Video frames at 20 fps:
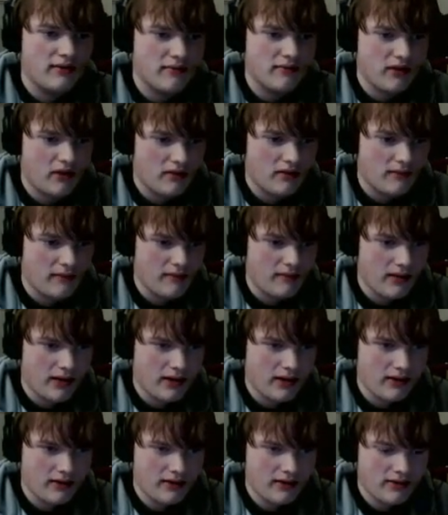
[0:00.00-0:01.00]
Slip the card in my
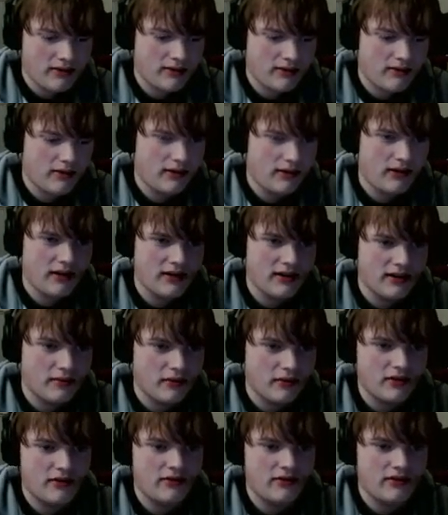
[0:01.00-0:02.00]
pockets. Yes, I
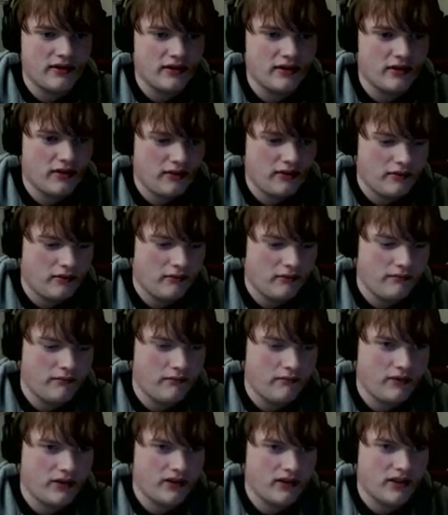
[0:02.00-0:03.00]
can turn this on. Oh,
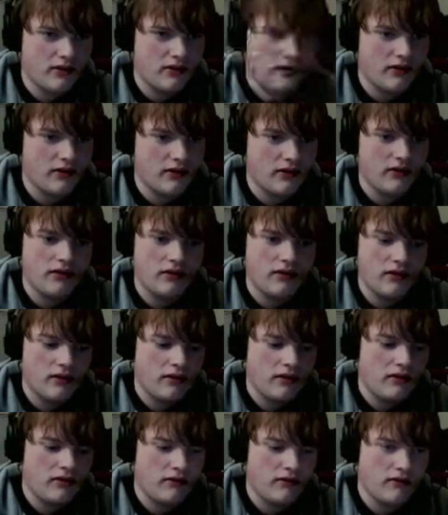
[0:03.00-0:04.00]
yes, turn it on.
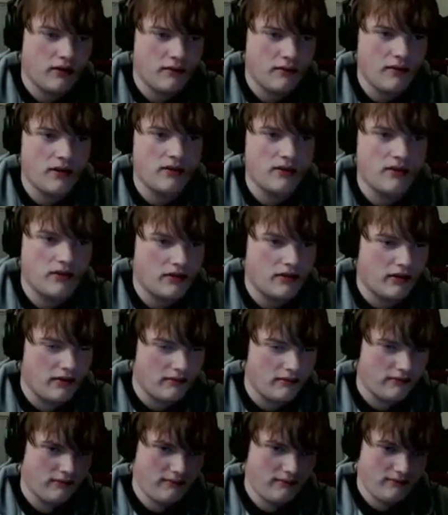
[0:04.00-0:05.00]
Come on, turn
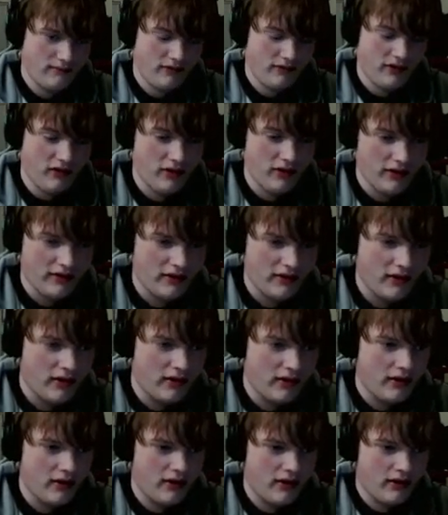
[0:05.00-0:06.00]
it
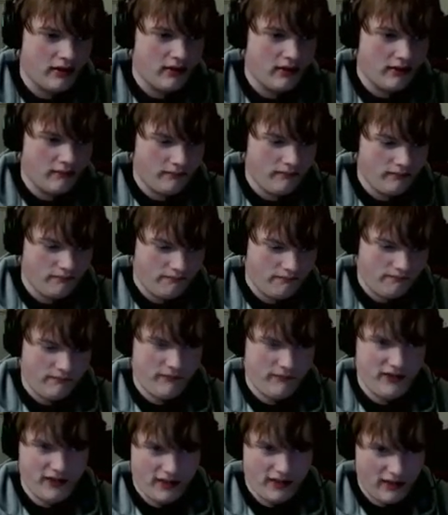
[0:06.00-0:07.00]

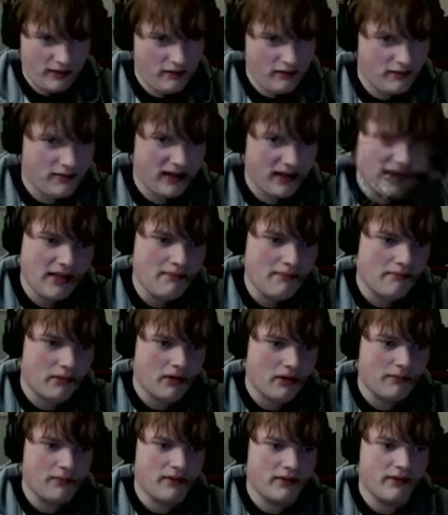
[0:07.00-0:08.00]
on. Excuse me, I keep
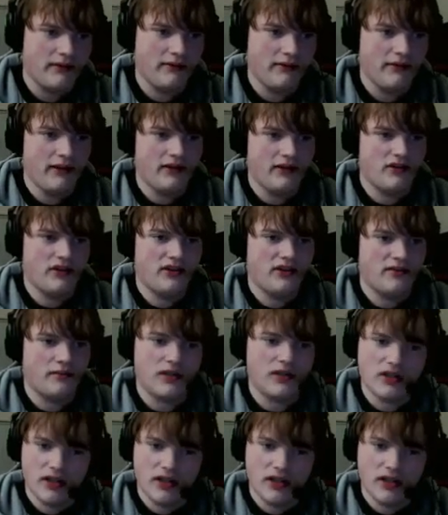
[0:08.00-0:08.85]
burping, dude. I drank too